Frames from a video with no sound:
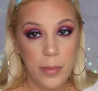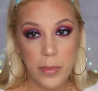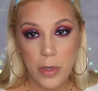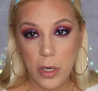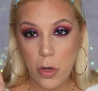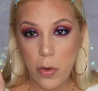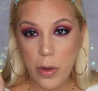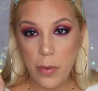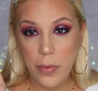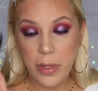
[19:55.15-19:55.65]
I'm
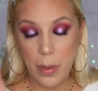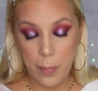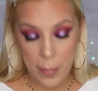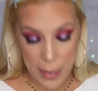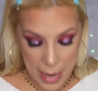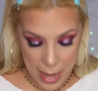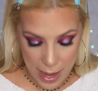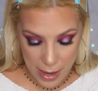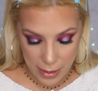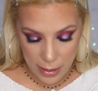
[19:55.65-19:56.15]
gonna go in with the
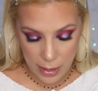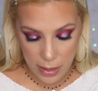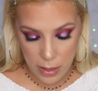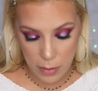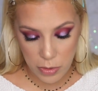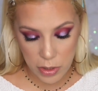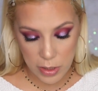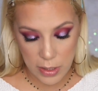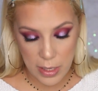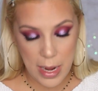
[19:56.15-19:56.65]
black and
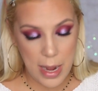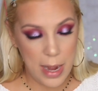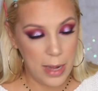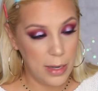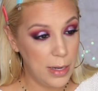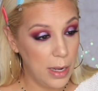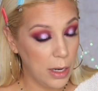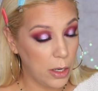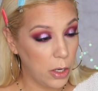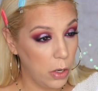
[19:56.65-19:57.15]
I'm just gonna
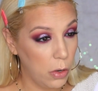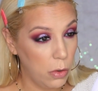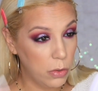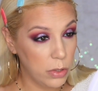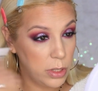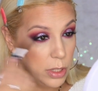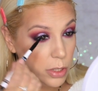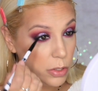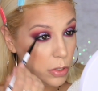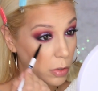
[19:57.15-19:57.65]
add that
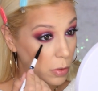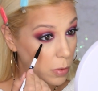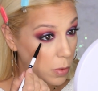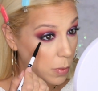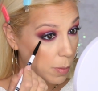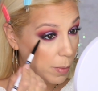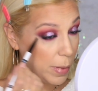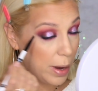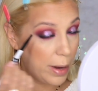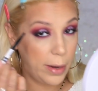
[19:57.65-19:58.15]
closely
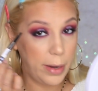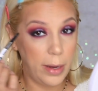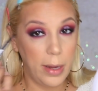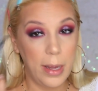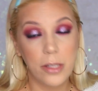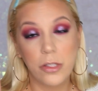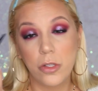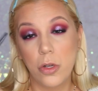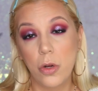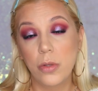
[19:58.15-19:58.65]
to my,
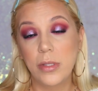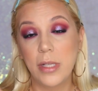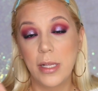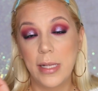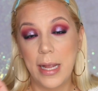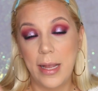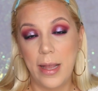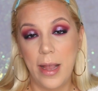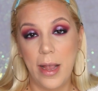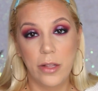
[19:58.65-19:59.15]
as close as
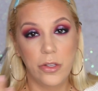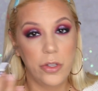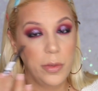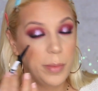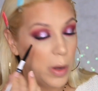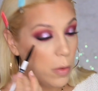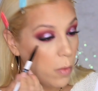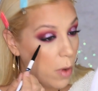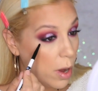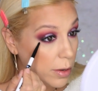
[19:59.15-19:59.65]
I can to
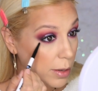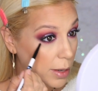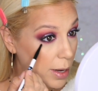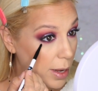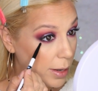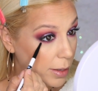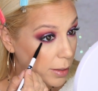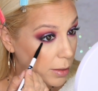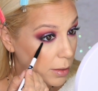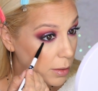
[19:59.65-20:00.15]
my
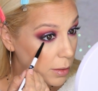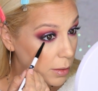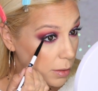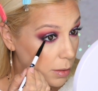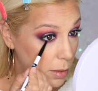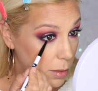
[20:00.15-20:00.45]
waterline.